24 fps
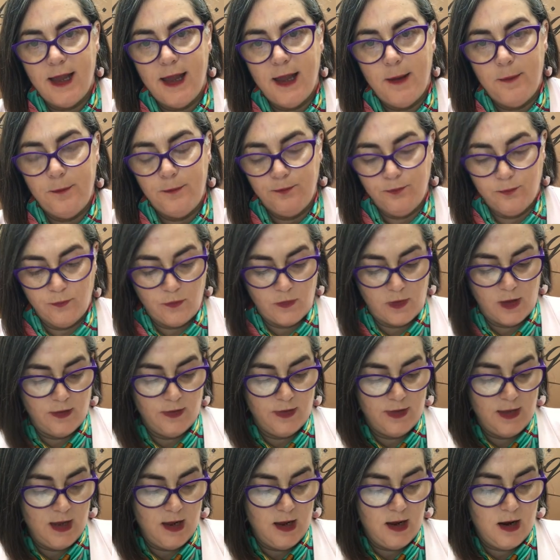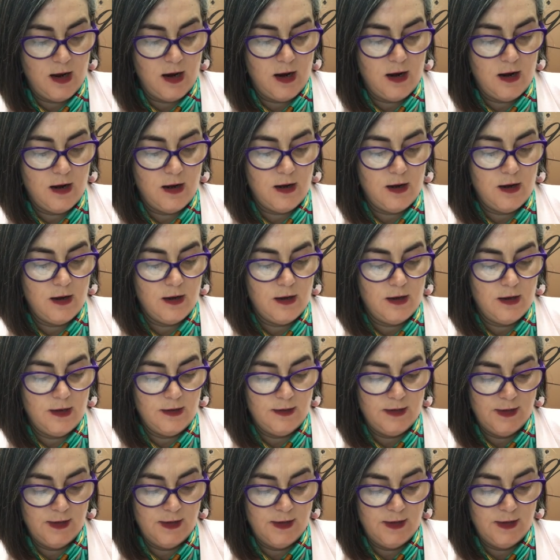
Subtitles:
They are,